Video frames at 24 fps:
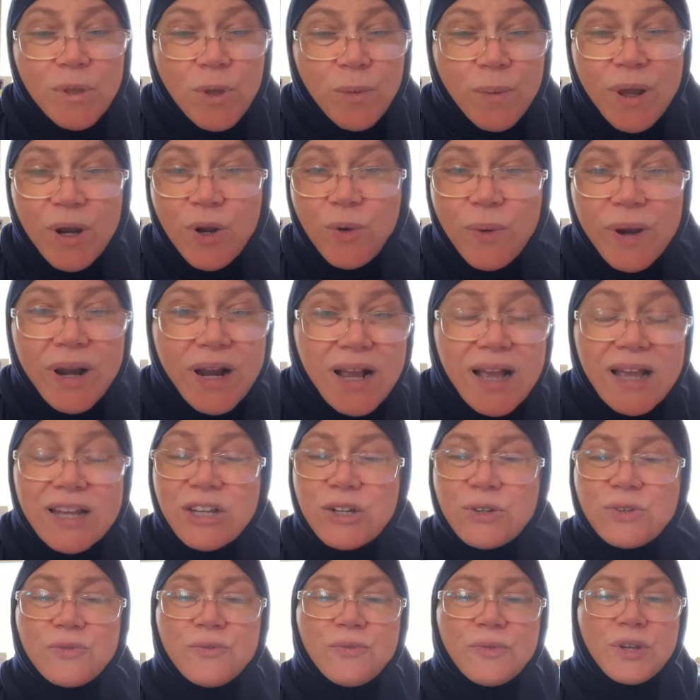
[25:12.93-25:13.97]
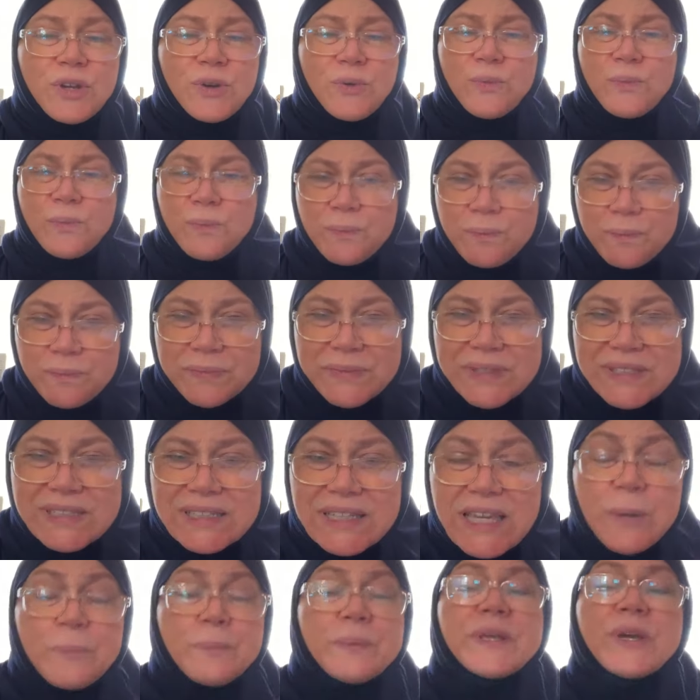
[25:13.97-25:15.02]
No matter where. And you're
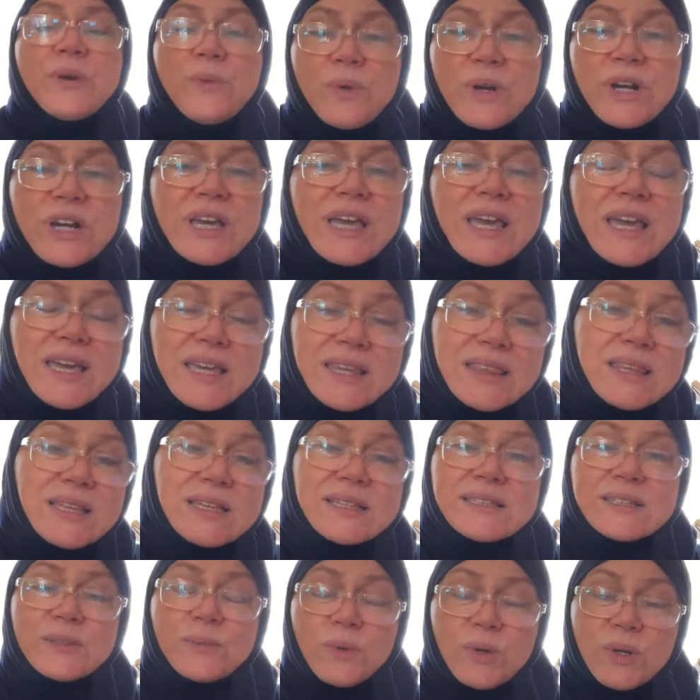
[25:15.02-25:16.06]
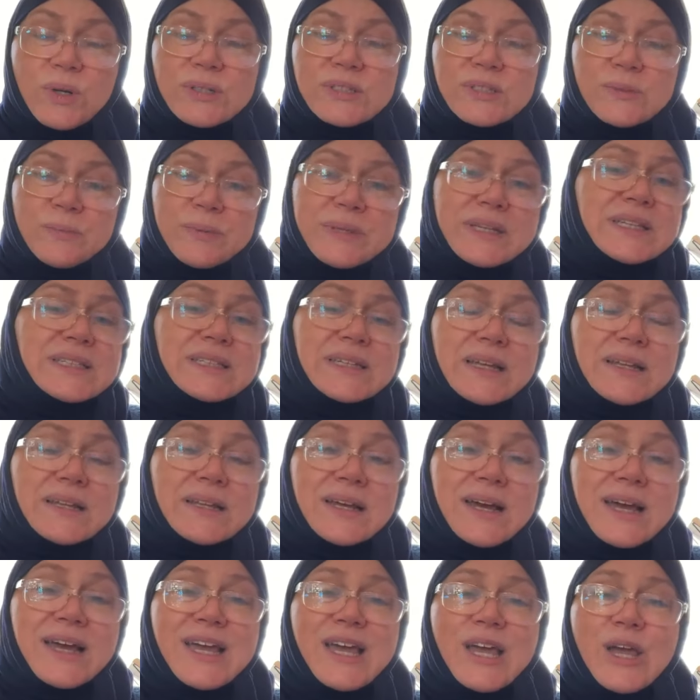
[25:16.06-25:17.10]
deeply working in this world to please
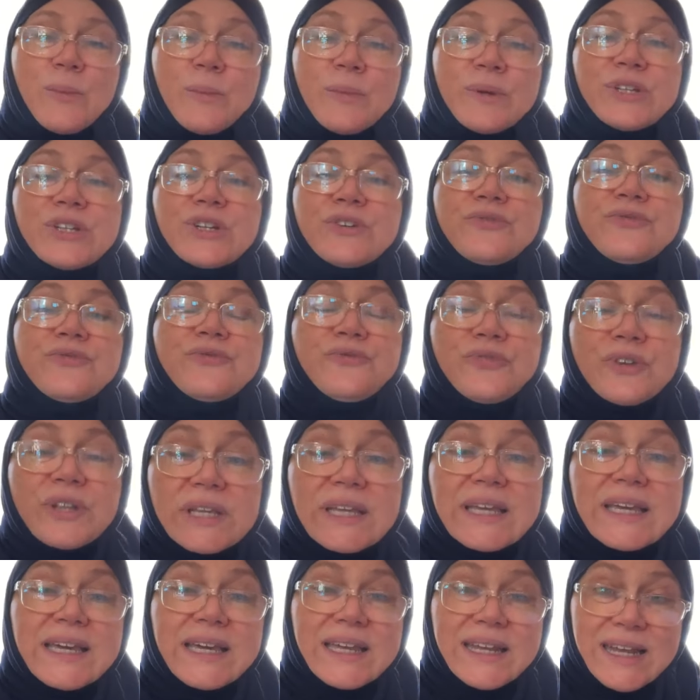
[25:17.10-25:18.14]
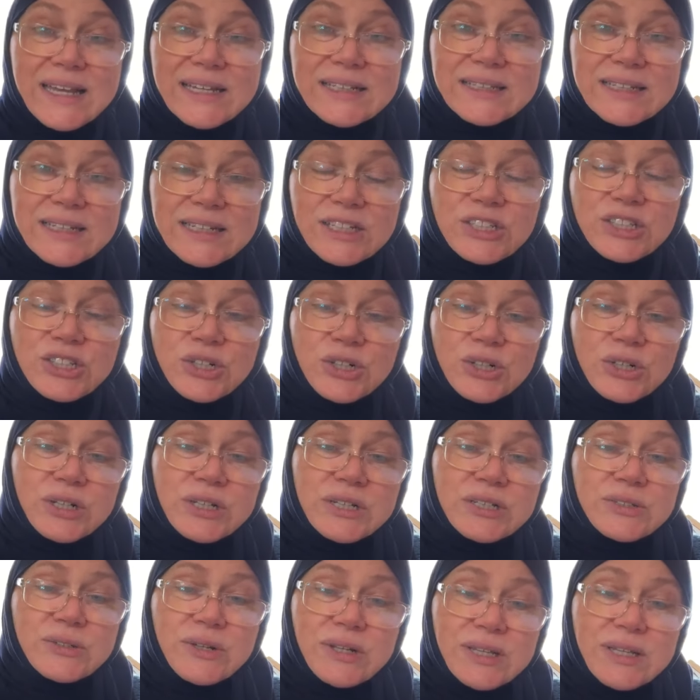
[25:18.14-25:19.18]
Allah. But you're fully connected
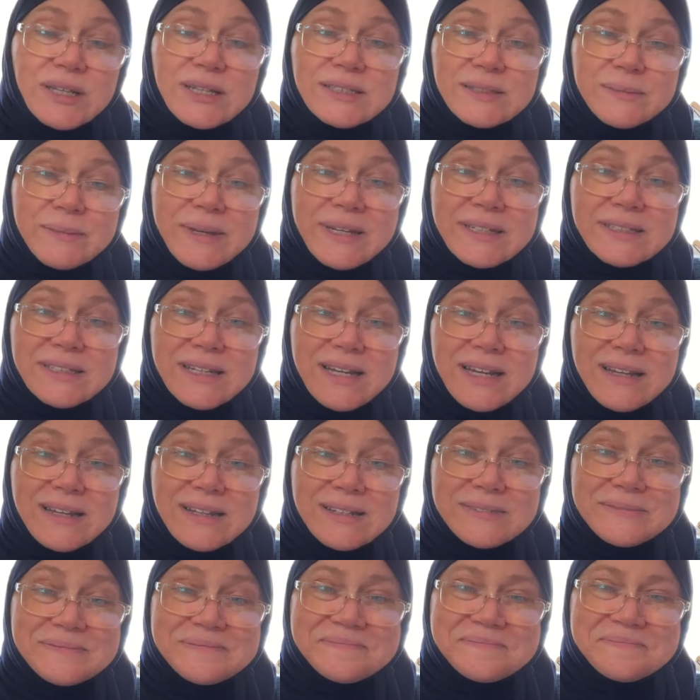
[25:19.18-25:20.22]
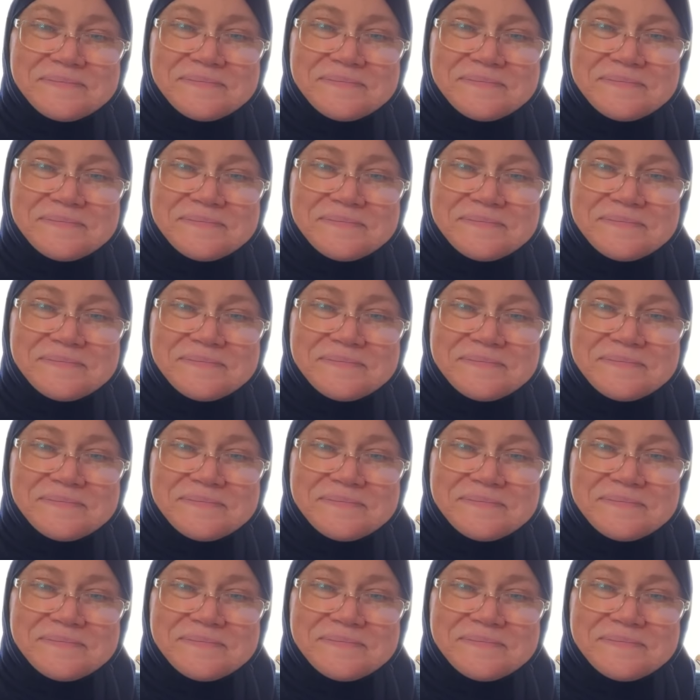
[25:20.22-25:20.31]
internally to Allah subhanahu wa ta'ala.